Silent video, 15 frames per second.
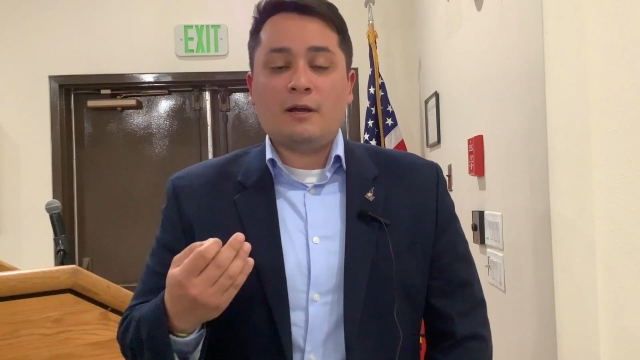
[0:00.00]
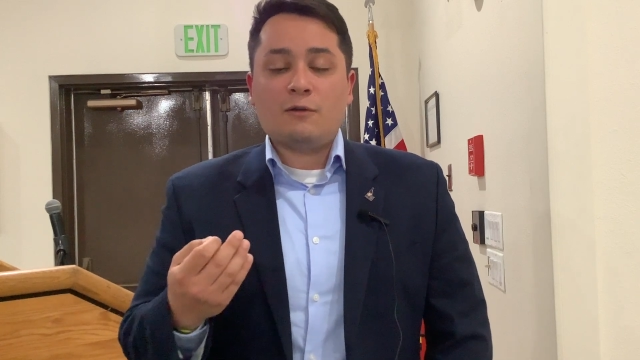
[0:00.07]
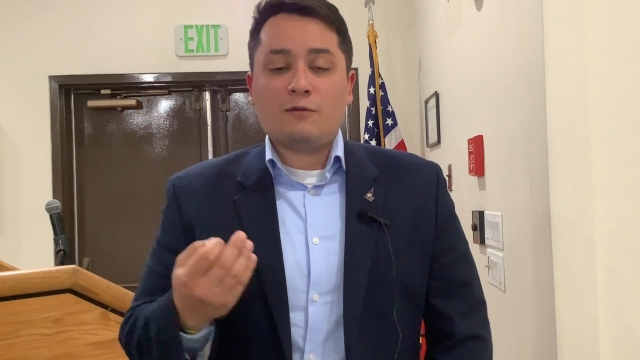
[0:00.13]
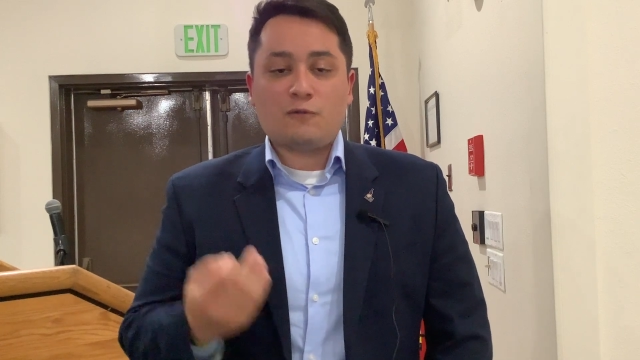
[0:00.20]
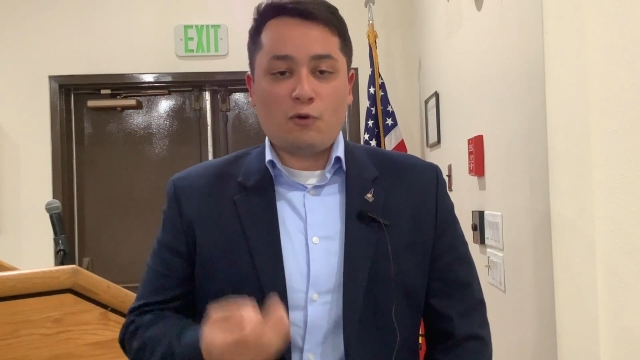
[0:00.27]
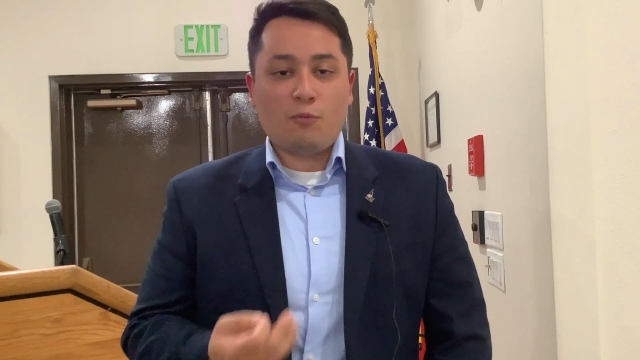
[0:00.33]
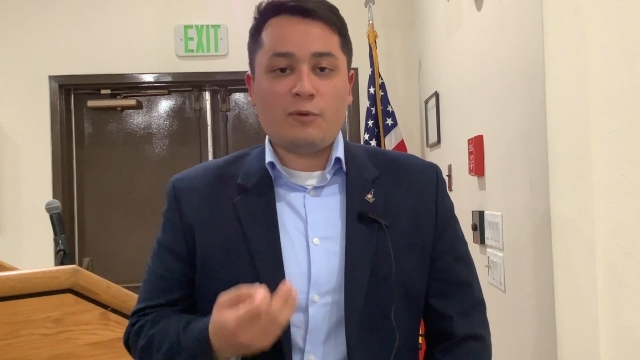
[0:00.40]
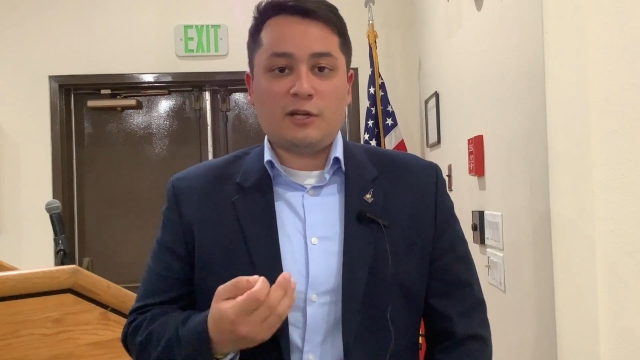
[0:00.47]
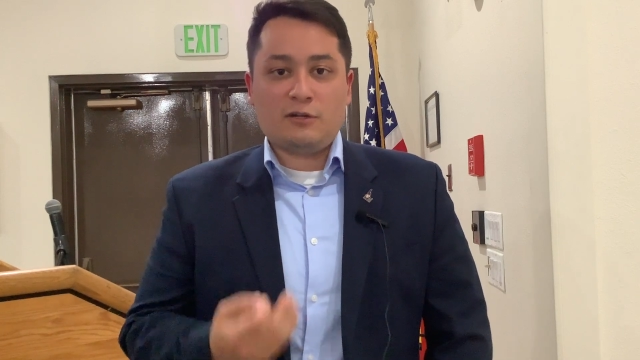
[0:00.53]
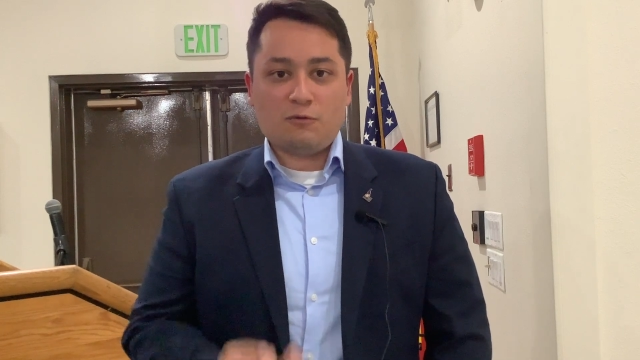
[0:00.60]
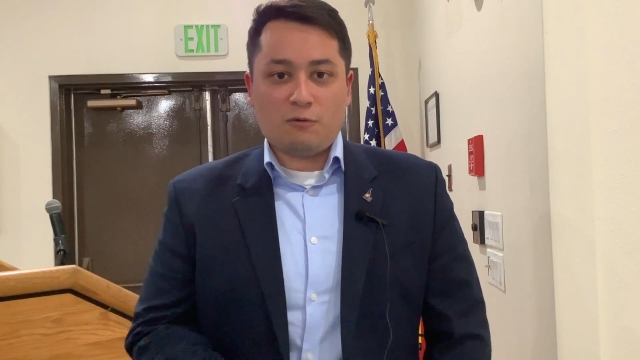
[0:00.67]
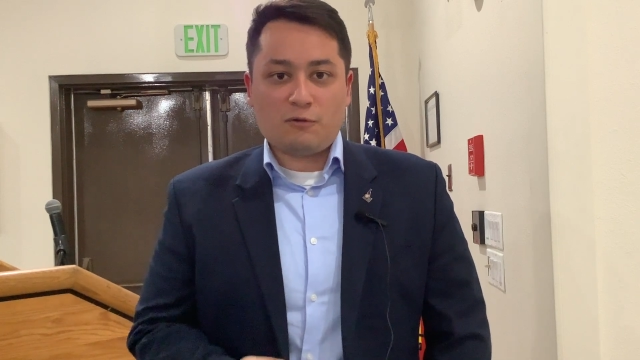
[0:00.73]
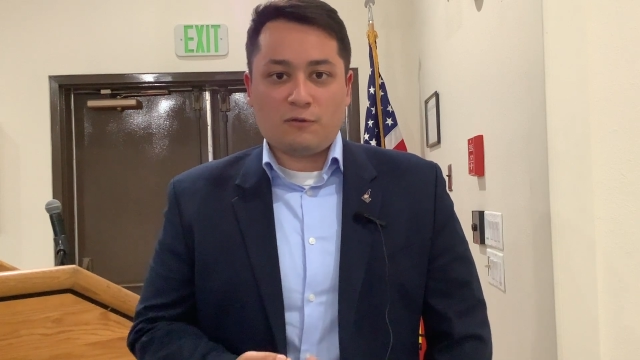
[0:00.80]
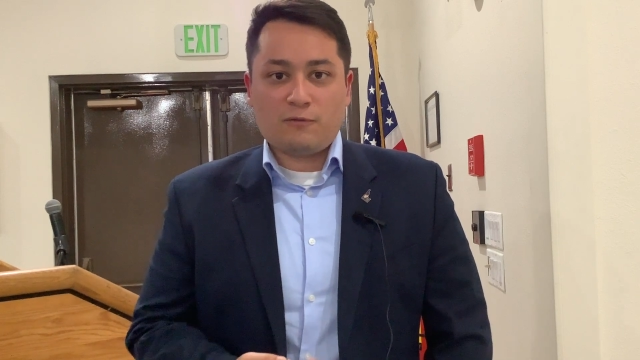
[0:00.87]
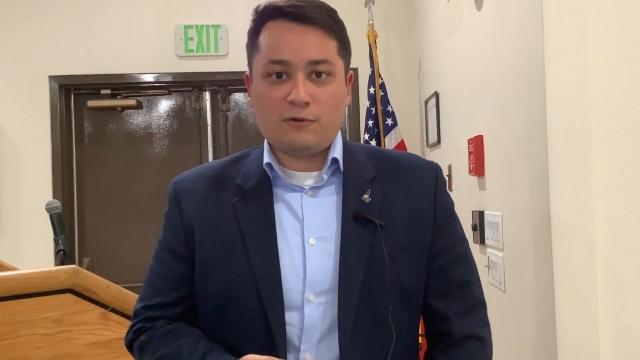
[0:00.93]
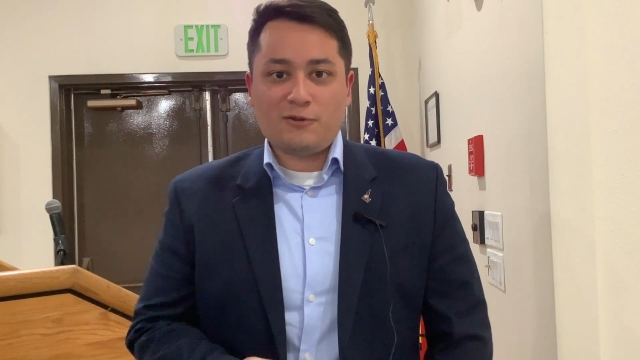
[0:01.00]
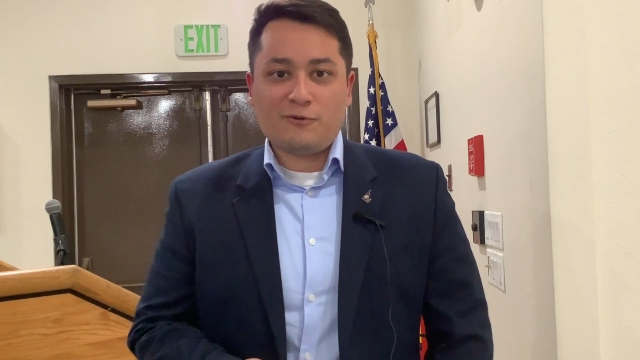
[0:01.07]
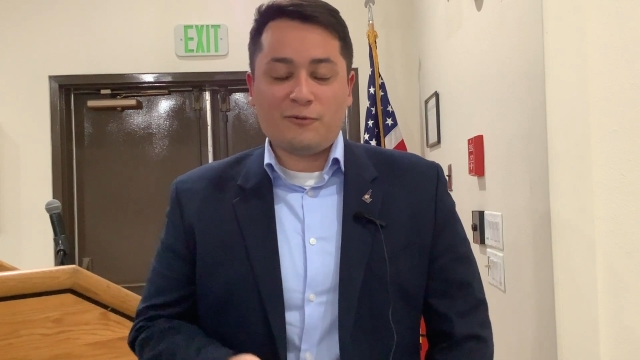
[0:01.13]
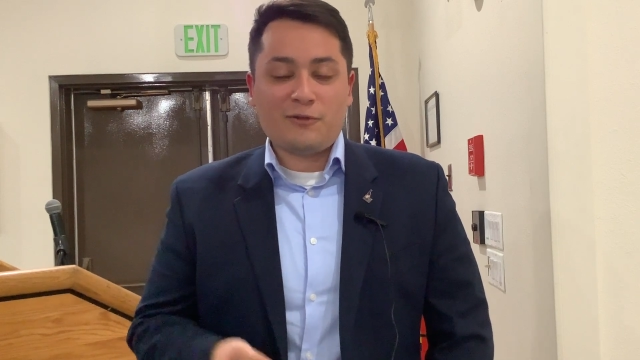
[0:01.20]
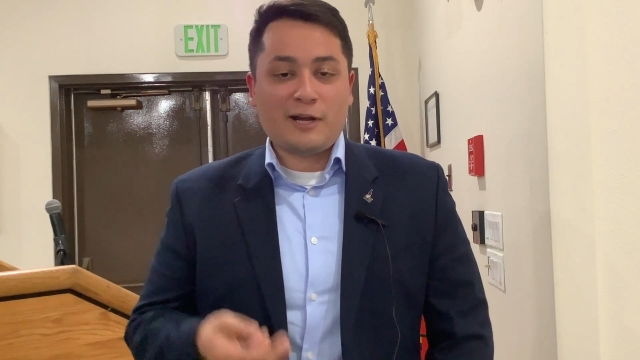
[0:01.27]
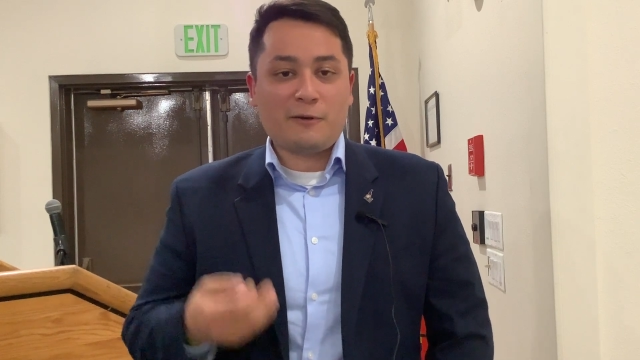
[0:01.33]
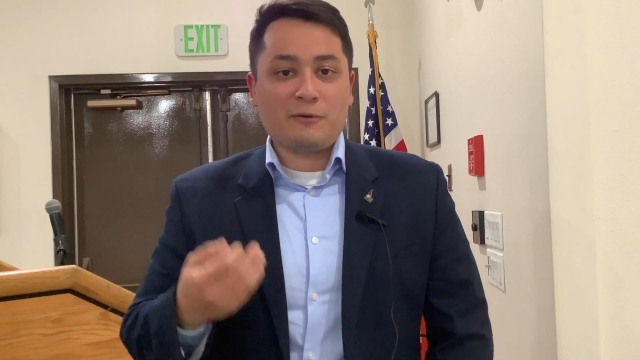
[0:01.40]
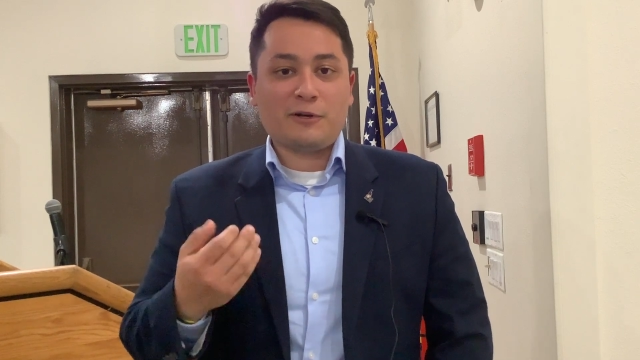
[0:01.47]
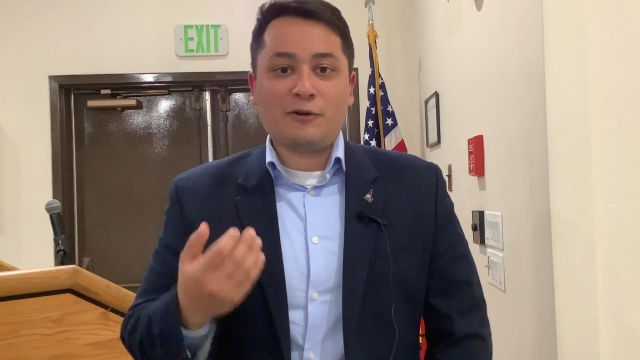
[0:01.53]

so many doors for you that I would